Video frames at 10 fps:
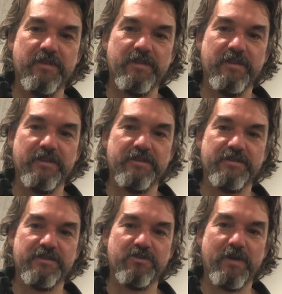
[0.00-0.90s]
and then this
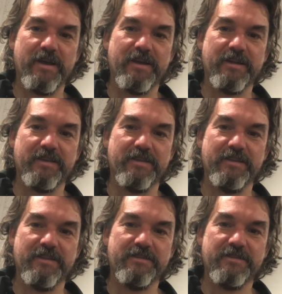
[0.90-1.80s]
is twang, and
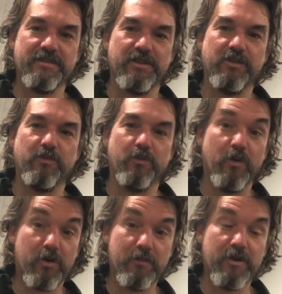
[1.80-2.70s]
then this is a little
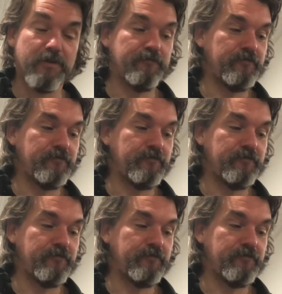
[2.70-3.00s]
warmer.